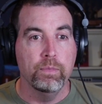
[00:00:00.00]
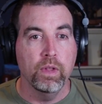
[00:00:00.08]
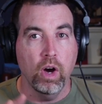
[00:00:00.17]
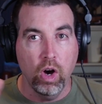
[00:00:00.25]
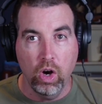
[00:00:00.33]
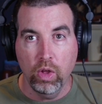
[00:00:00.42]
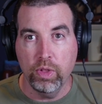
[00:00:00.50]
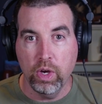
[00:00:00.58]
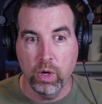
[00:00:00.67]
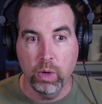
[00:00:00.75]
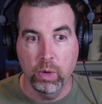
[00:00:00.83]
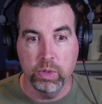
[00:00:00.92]
All
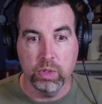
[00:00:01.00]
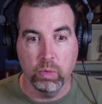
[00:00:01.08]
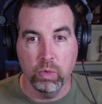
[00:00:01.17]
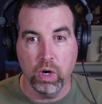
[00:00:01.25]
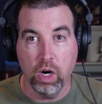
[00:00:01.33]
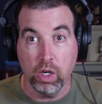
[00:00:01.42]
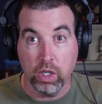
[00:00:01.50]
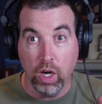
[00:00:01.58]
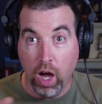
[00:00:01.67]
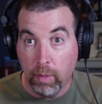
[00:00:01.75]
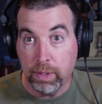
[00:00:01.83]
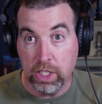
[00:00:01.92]
those are
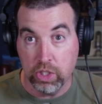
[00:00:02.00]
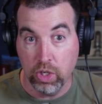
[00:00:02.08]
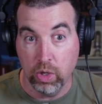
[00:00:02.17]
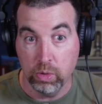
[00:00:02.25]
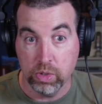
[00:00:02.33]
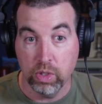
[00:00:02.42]
comedy shows.